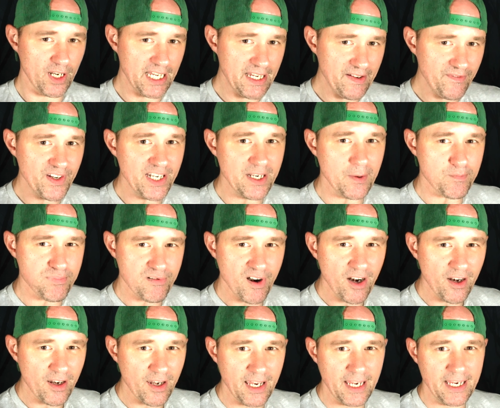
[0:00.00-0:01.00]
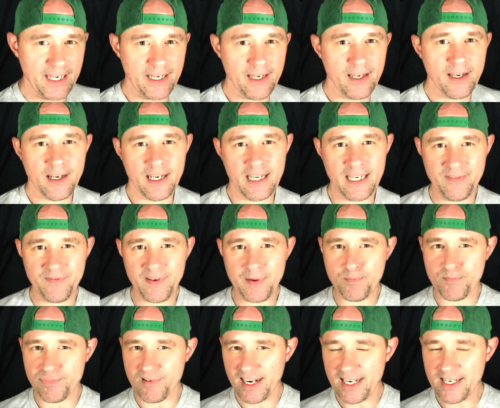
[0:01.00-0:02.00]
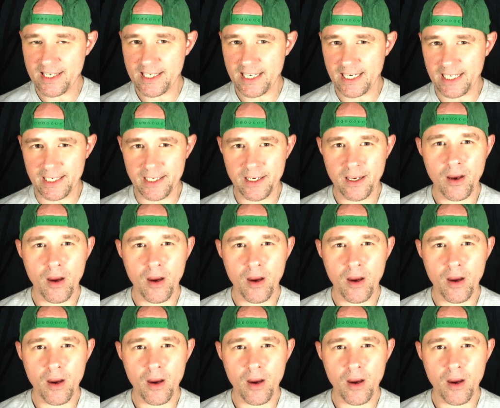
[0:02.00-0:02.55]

leaving abruptly, leaving Brandy